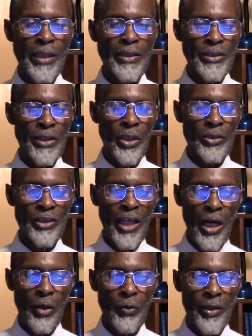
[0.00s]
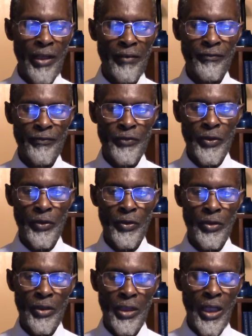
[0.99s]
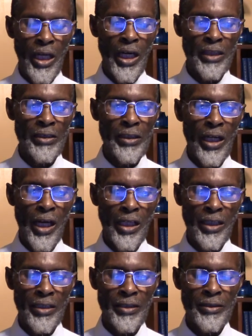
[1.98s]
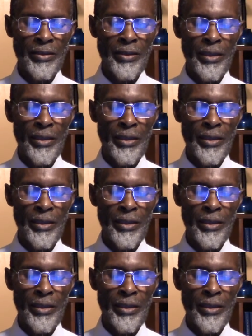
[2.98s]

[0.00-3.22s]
So now we have to unlock